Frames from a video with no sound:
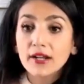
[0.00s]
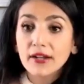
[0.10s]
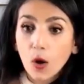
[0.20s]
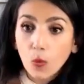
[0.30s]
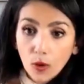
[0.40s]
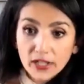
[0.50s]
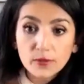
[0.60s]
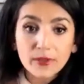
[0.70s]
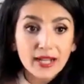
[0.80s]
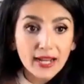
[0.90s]
Not
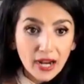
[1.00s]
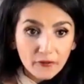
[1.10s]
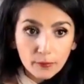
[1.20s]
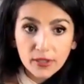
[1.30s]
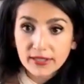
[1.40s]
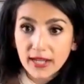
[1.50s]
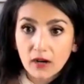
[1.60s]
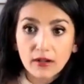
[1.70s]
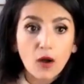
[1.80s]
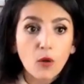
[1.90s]
once was I ever put
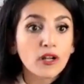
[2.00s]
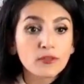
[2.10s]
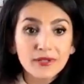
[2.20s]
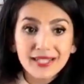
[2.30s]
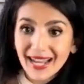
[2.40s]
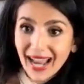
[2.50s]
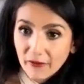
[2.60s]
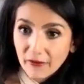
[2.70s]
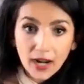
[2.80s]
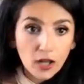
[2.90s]
down. Not once was I
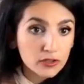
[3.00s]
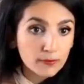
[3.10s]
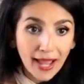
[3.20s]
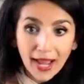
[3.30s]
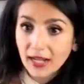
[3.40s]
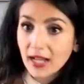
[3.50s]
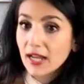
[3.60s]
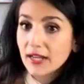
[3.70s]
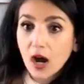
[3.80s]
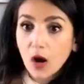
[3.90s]
ever held back.
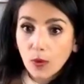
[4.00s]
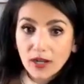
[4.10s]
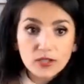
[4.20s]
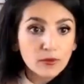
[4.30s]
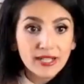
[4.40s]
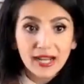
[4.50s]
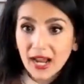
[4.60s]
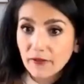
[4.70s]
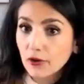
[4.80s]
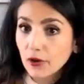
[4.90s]
Not once was I
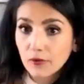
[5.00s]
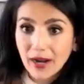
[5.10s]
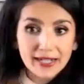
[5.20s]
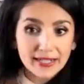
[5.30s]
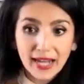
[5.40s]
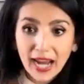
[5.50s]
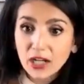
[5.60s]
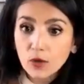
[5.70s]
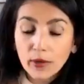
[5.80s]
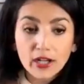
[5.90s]
ever harassed in
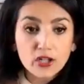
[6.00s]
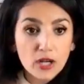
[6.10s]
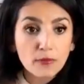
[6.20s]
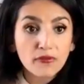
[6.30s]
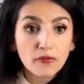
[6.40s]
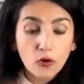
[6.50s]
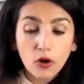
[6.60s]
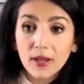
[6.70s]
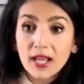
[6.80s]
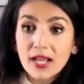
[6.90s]
any way, shape, or
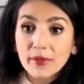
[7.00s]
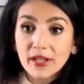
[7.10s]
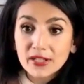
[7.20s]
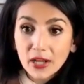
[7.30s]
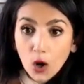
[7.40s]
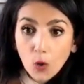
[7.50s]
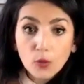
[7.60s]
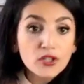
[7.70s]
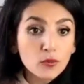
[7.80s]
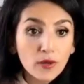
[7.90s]
form, because I
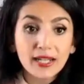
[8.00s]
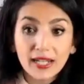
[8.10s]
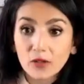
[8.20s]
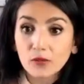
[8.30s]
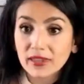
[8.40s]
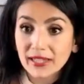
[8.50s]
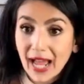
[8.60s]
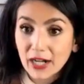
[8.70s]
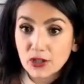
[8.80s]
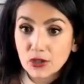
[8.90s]
always went in with the
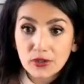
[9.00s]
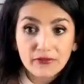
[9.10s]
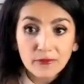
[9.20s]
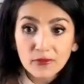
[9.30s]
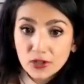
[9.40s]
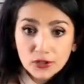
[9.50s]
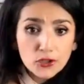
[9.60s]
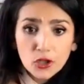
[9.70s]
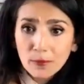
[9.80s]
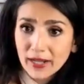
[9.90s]
attitude of, I'm just going
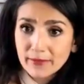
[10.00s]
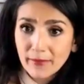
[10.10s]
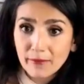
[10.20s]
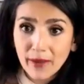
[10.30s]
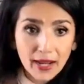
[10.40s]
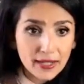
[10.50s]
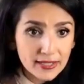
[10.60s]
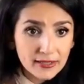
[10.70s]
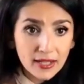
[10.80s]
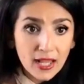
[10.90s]
to show up as my
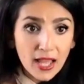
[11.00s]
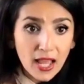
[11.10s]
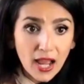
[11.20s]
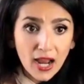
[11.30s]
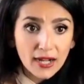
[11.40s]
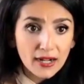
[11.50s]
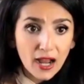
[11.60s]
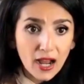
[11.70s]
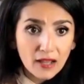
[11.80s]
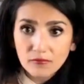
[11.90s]
best. And
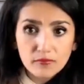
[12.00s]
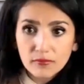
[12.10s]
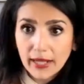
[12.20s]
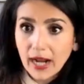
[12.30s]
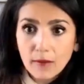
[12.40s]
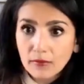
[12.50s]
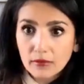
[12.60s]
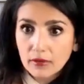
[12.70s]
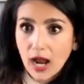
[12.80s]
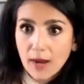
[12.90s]
like,
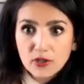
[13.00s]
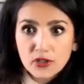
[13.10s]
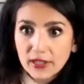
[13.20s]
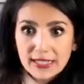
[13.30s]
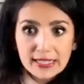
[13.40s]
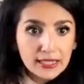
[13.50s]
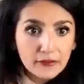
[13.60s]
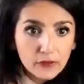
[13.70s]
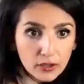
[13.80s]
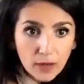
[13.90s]
I'm just going to
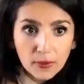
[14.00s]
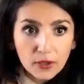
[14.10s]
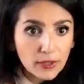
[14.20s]
deliver. I'm going